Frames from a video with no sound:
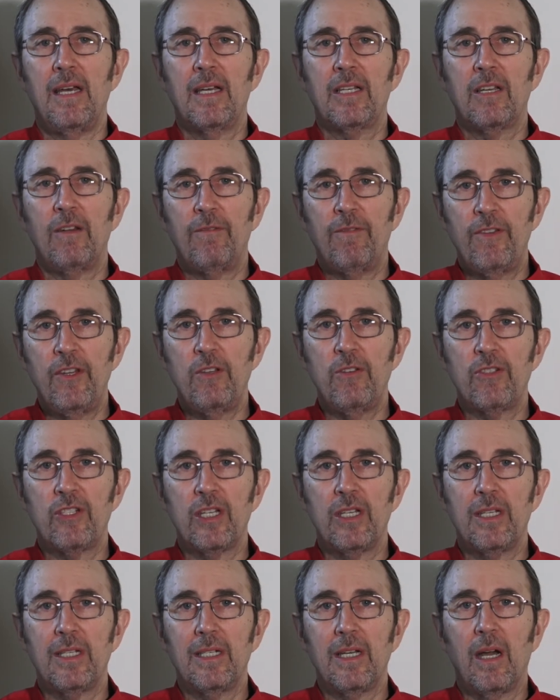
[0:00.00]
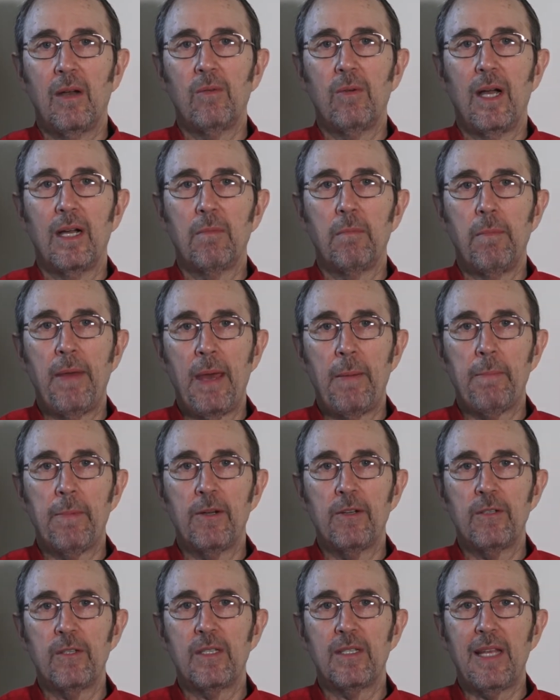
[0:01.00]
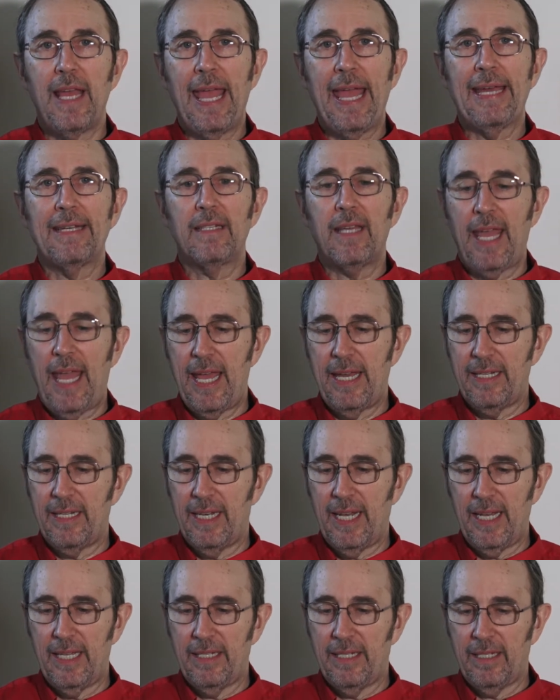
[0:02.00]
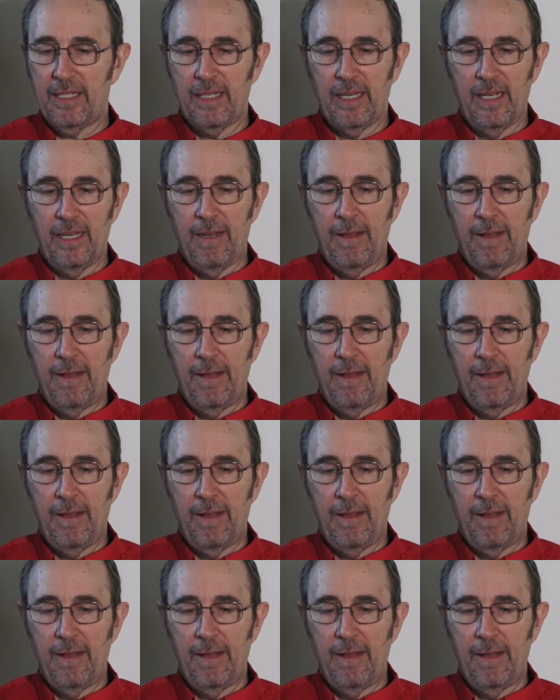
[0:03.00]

confusion among members and candidates.